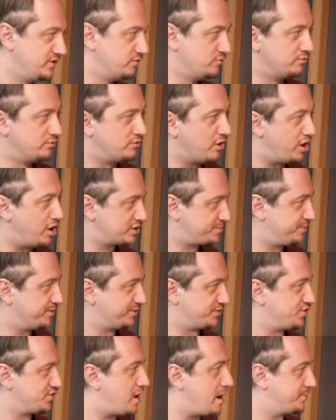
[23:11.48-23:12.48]
gospel
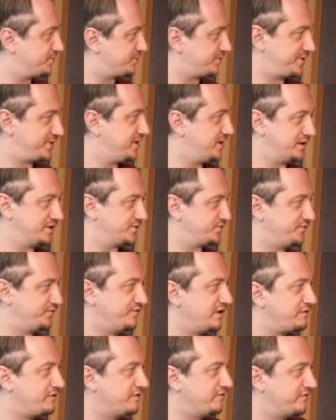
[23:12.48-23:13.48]
chops thing is
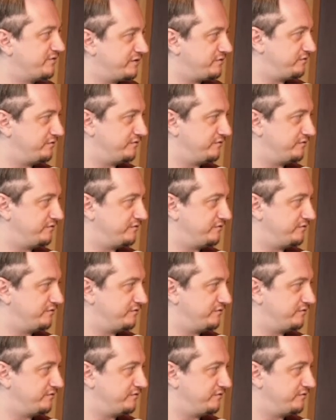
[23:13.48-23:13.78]
very very